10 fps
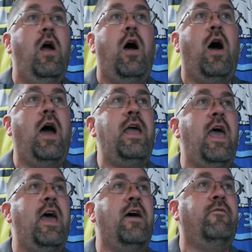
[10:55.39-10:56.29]
I
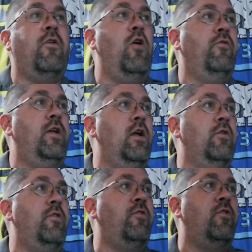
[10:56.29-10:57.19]
have over here,
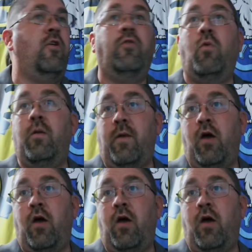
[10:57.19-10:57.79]
this is another one of my